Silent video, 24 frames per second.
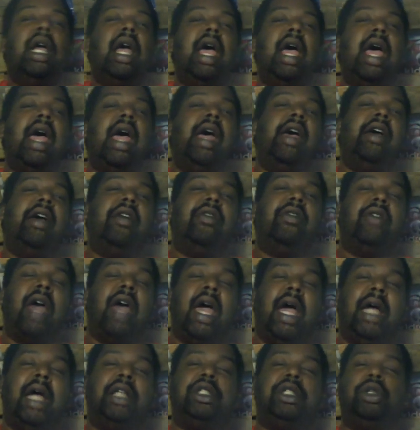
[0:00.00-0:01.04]
have
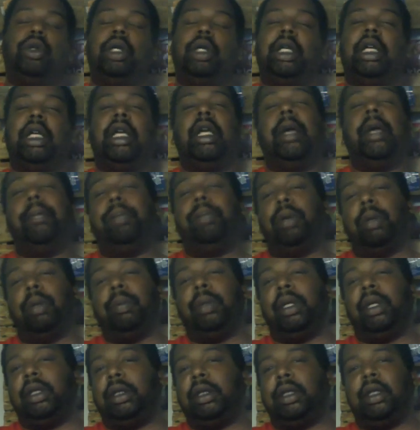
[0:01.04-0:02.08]
actually
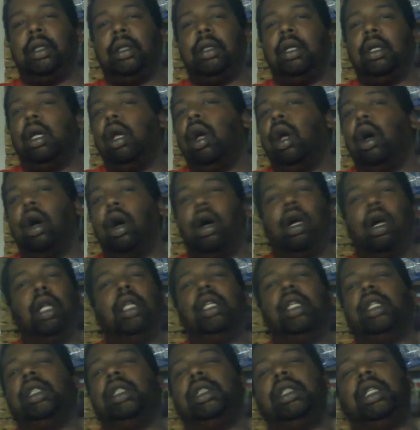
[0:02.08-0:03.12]
implemented all
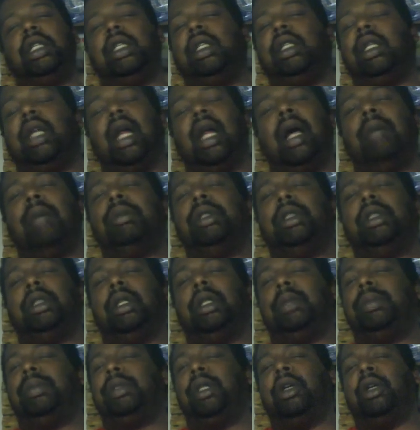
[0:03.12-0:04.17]
of the shit that I'm just
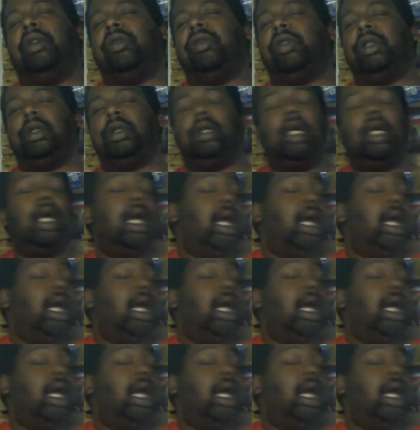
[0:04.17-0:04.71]
observing?